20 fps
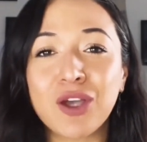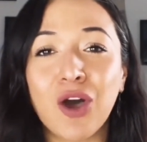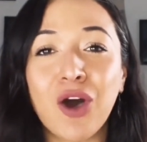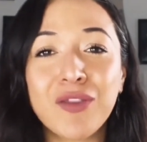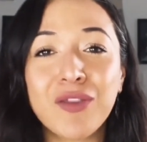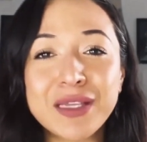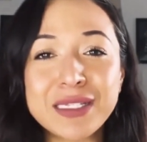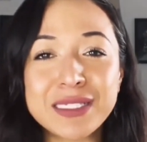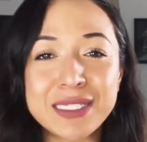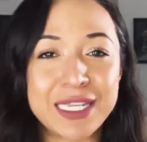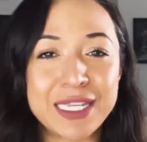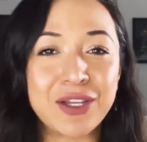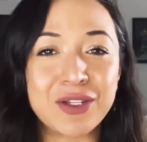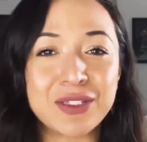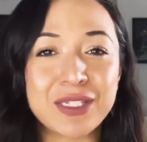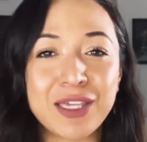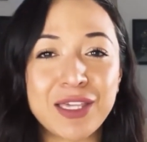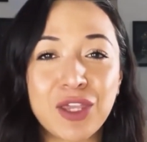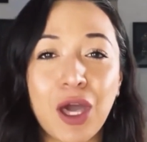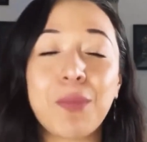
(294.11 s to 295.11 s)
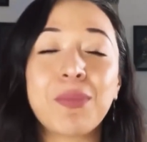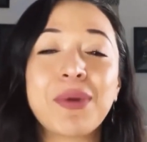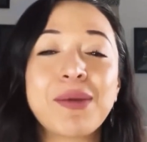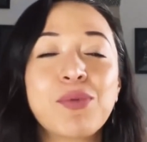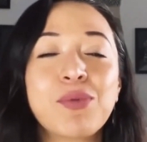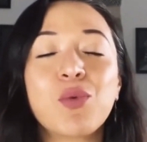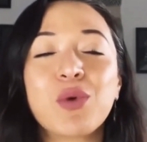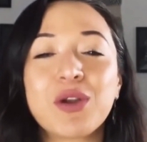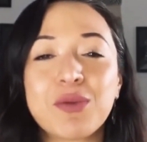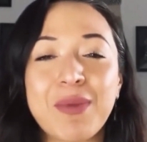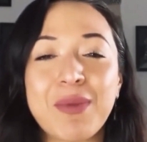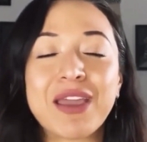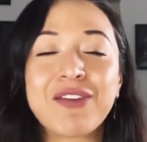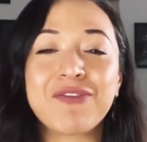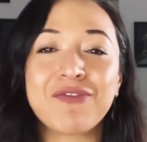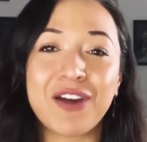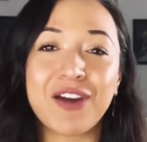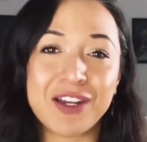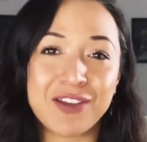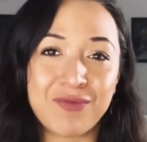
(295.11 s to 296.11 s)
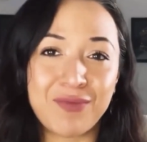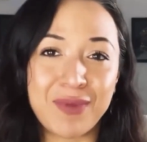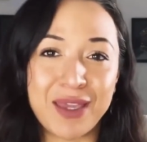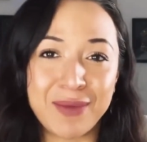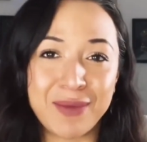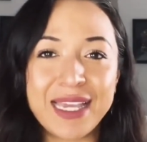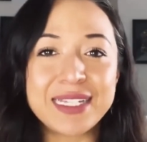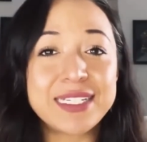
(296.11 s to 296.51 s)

all these years I thought people would make fun of me.